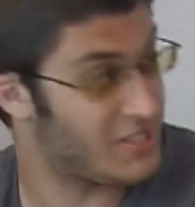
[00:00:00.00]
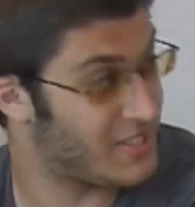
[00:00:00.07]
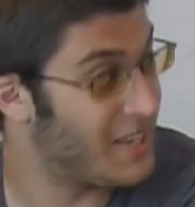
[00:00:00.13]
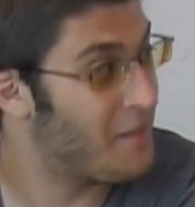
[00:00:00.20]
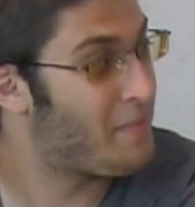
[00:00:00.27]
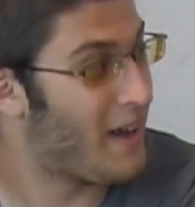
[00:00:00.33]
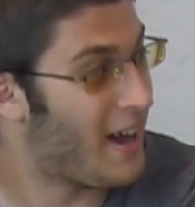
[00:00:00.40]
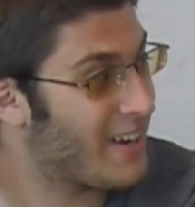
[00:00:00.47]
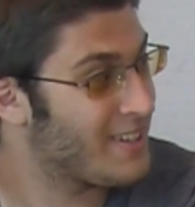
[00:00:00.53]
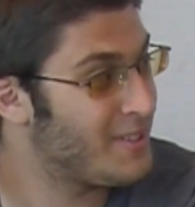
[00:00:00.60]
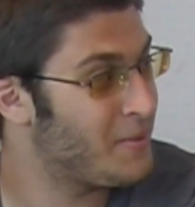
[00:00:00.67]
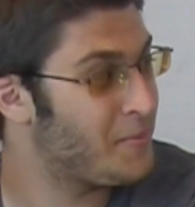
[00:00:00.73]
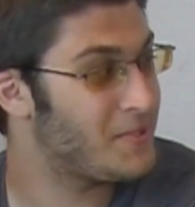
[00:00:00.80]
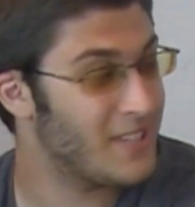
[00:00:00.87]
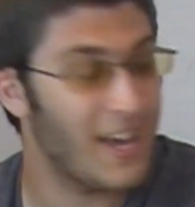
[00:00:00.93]
see
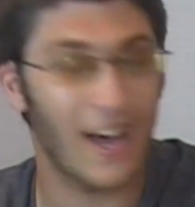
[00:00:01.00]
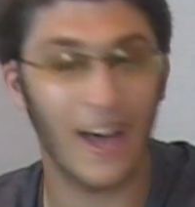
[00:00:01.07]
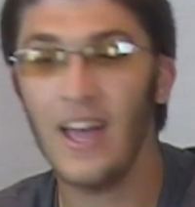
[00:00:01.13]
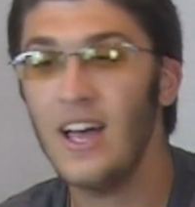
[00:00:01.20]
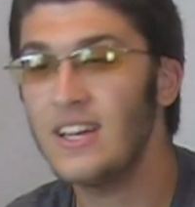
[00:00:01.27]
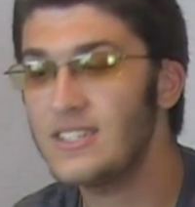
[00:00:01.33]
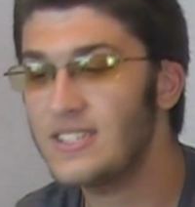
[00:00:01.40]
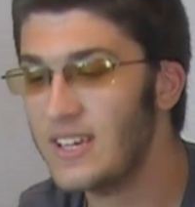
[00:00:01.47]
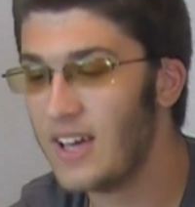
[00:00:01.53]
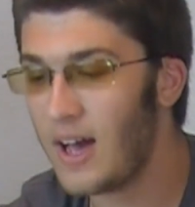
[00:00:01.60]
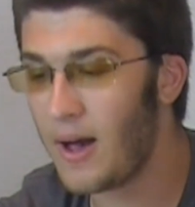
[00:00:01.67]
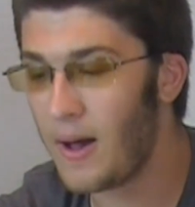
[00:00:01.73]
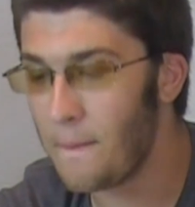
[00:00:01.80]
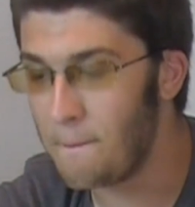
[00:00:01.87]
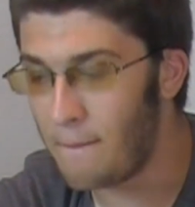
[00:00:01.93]
Apocalypse? Yeah. See,
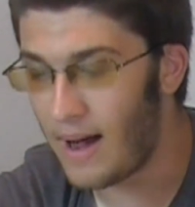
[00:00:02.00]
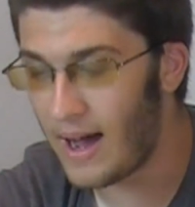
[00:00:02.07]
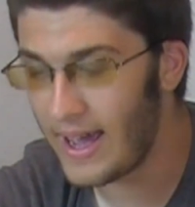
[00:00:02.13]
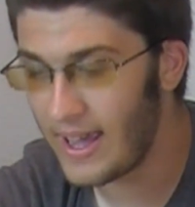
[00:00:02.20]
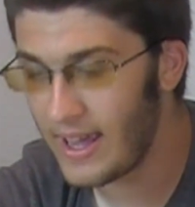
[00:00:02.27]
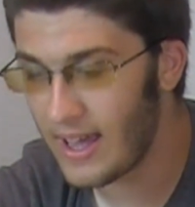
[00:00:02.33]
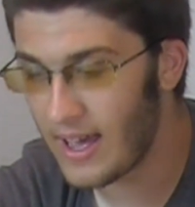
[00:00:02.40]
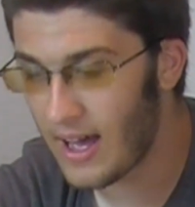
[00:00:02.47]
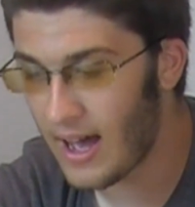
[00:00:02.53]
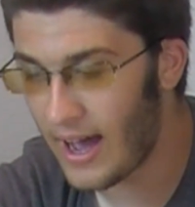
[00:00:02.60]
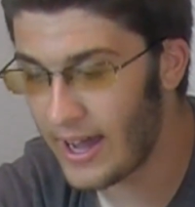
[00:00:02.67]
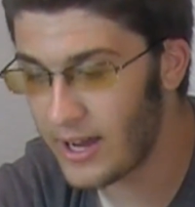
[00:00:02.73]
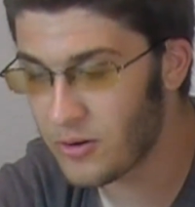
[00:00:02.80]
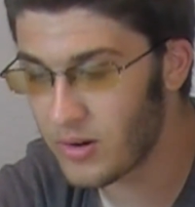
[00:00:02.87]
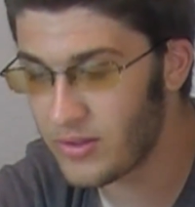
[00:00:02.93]
I
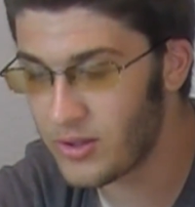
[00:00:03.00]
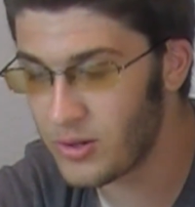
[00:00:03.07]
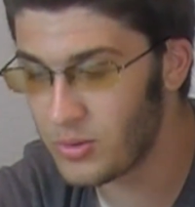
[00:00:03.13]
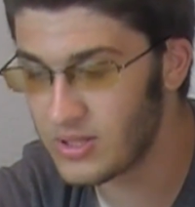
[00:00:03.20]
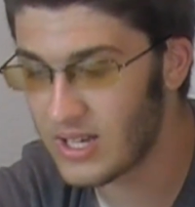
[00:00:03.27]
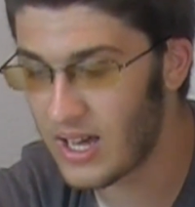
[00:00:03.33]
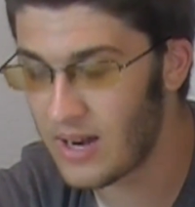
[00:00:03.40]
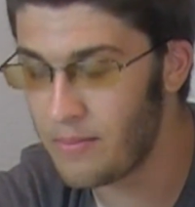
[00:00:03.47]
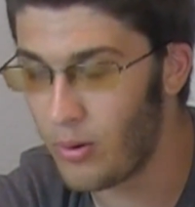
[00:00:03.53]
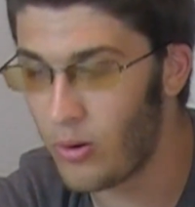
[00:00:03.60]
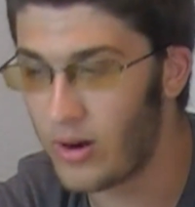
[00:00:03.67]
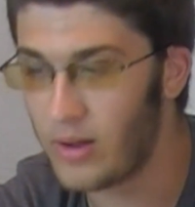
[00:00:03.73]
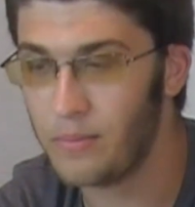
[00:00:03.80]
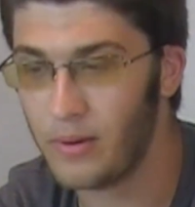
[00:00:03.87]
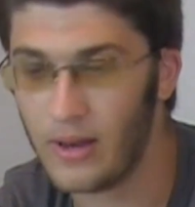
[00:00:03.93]
agree with you. It was kind of
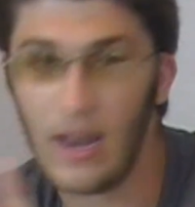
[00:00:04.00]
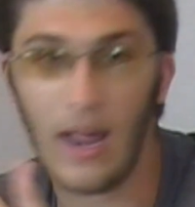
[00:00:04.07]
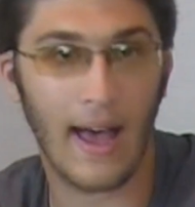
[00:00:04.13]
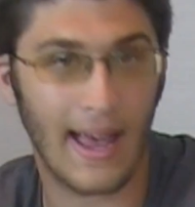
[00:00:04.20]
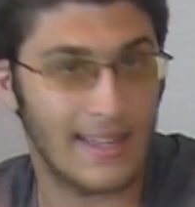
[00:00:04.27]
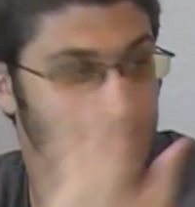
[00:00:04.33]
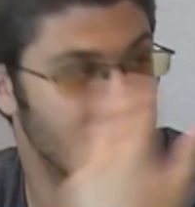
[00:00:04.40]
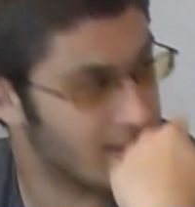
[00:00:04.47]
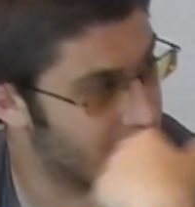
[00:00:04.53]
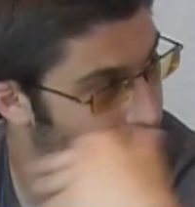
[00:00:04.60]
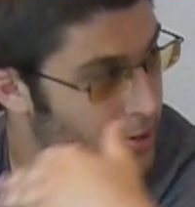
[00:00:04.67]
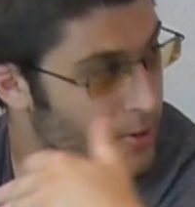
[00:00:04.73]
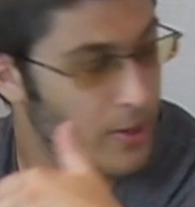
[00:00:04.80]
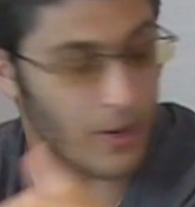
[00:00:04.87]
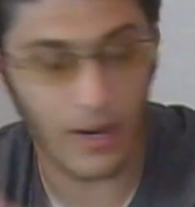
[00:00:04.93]
boring, but as I said
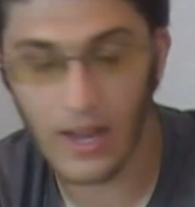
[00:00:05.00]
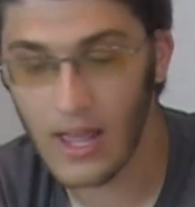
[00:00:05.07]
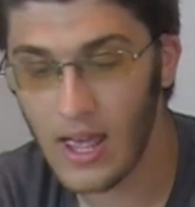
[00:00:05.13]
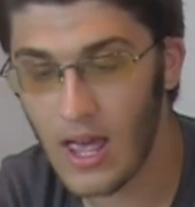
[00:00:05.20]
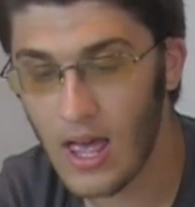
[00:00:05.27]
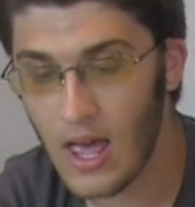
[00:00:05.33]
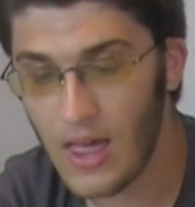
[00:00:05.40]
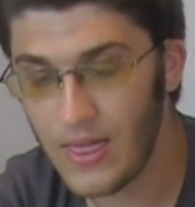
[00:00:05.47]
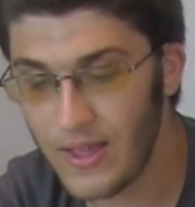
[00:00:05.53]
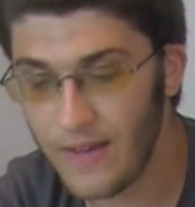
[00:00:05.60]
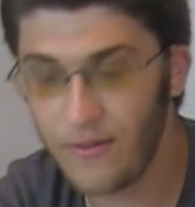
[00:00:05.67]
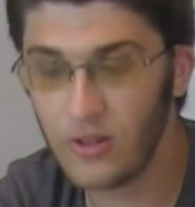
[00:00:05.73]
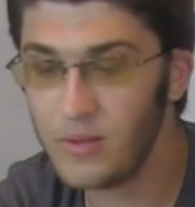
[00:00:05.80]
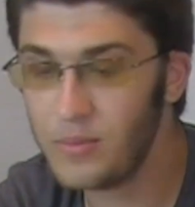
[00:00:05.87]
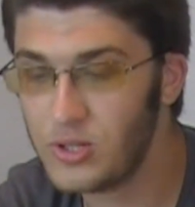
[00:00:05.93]
earlier, they've
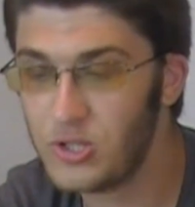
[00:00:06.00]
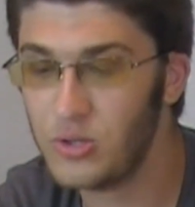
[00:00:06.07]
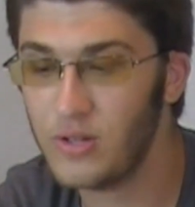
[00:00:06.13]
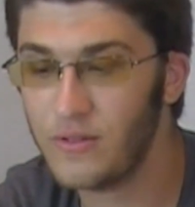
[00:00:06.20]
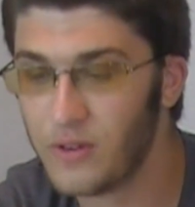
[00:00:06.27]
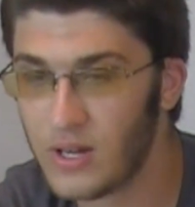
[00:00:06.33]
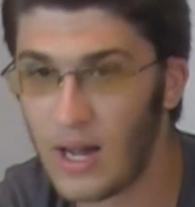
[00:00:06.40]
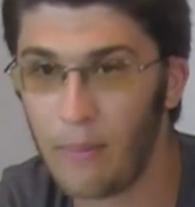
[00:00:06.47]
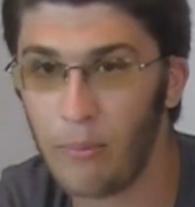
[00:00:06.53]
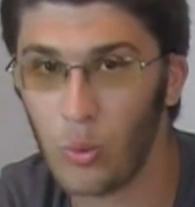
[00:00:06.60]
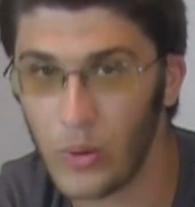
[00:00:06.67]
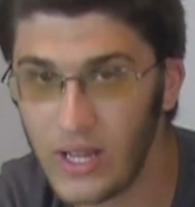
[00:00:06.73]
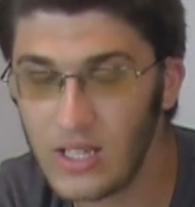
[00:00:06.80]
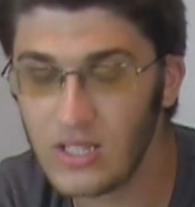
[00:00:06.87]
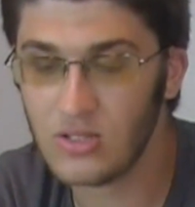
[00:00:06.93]
only been shooting for a couple
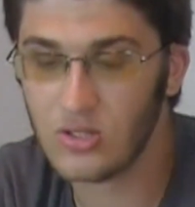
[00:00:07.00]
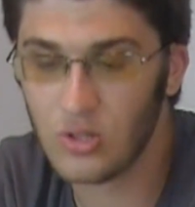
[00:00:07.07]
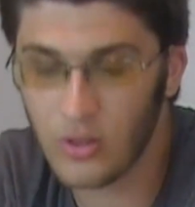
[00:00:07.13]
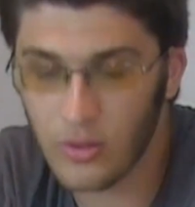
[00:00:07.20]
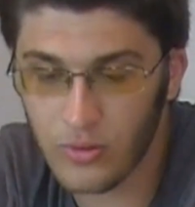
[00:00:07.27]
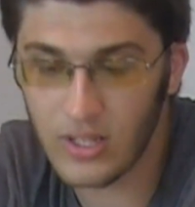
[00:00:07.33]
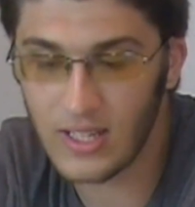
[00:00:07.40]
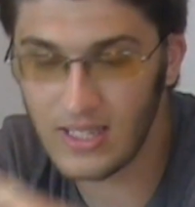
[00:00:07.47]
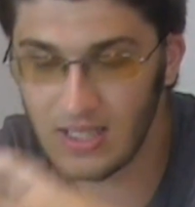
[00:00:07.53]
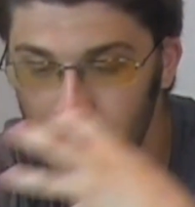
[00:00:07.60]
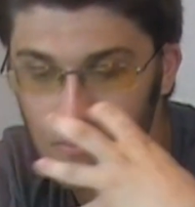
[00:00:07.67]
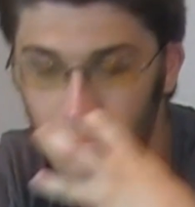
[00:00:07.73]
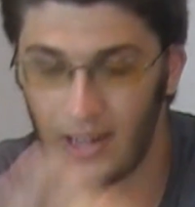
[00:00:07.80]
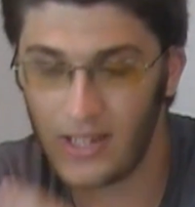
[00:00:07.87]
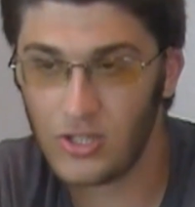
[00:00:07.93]
weeks, so there really isn't
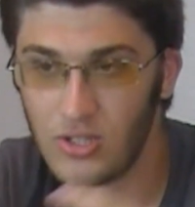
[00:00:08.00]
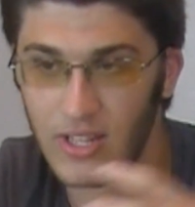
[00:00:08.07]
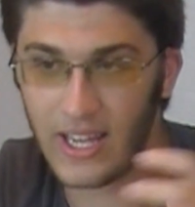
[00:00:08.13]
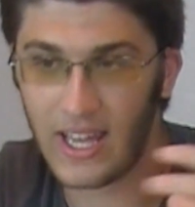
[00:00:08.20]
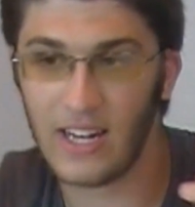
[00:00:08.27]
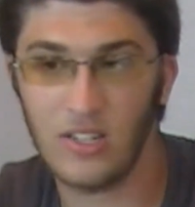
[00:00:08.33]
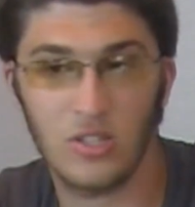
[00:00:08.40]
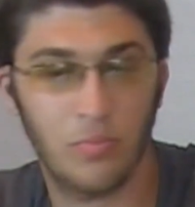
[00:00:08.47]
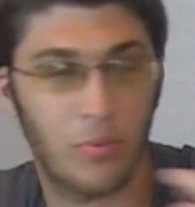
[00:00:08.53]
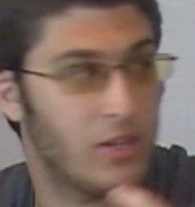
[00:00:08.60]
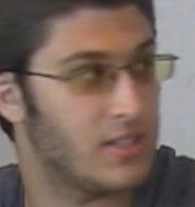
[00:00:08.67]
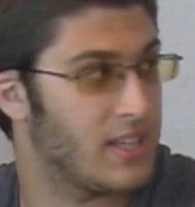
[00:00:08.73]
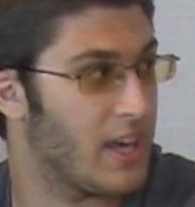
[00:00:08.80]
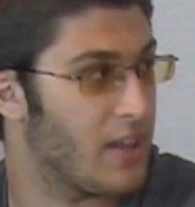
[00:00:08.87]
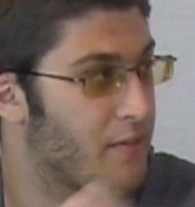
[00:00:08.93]
much. They kind of just put it
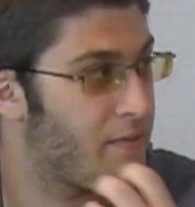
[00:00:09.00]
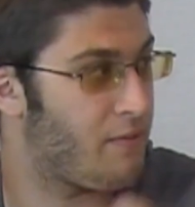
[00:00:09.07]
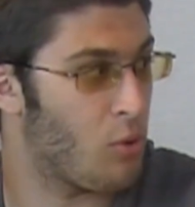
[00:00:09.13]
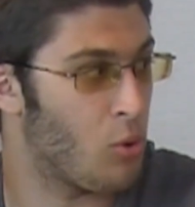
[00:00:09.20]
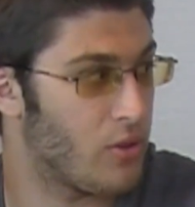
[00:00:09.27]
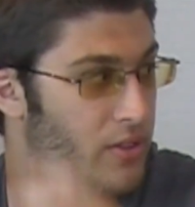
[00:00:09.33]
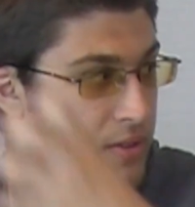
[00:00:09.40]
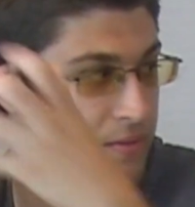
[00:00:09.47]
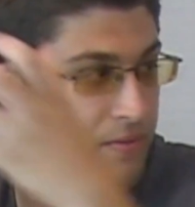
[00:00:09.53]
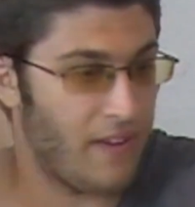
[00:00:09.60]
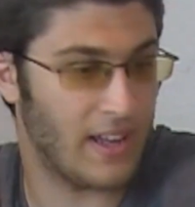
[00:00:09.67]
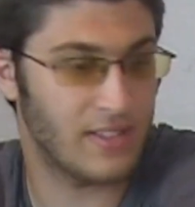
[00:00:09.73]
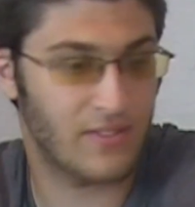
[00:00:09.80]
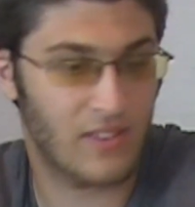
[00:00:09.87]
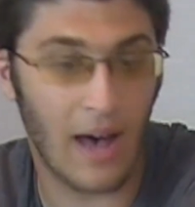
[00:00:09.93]
together for the
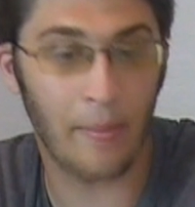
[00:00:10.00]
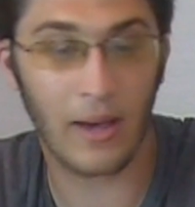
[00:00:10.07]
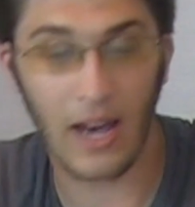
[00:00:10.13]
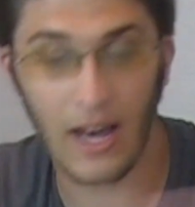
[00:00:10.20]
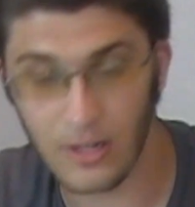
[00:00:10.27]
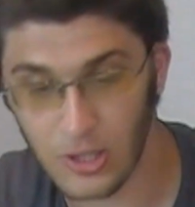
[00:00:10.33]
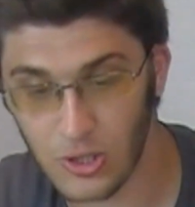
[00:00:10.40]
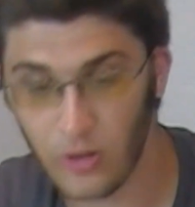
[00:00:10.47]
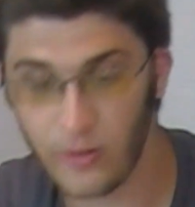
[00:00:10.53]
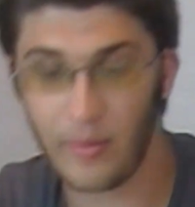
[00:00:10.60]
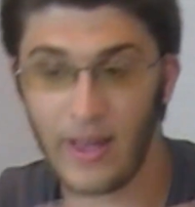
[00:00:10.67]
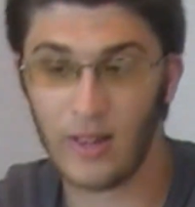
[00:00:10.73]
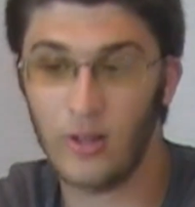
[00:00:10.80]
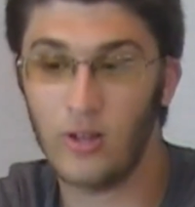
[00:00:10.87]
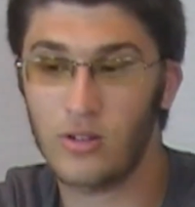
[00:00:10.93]
fans of Comic-Con to show them, hey,
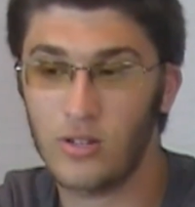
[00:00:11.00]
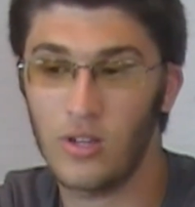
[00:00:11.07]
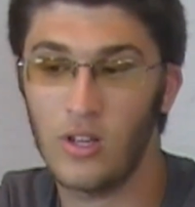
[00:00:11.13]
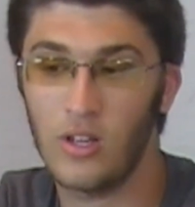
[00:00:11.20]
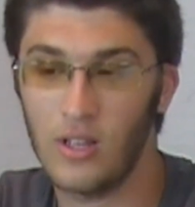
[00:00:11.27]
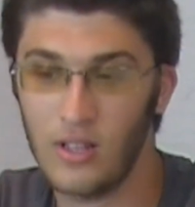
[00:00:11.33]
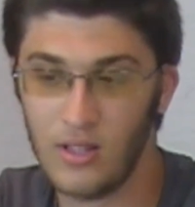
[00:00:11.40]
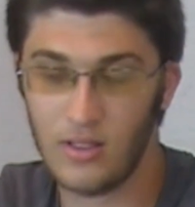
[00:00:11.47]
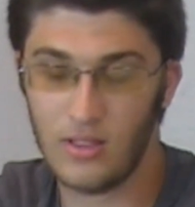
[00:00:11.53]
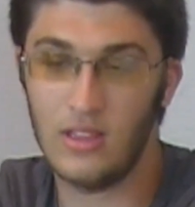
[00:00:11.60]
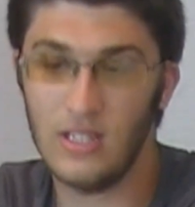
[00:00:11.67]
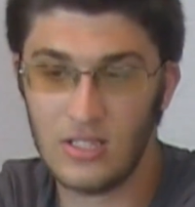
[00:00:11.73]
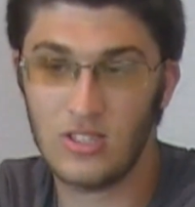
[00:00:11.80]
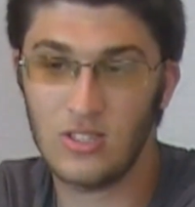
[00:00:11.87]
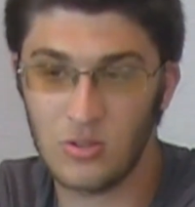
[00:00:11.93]
look,
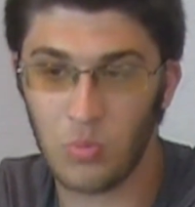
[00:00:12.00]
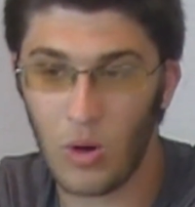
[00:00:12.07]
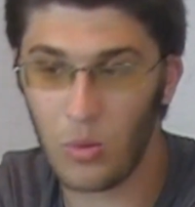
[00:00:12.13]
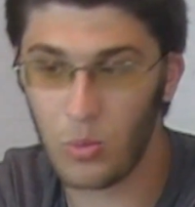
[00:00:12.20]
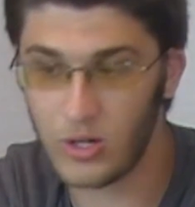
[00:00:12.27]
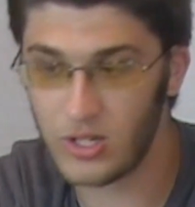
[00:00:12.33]
this is what we're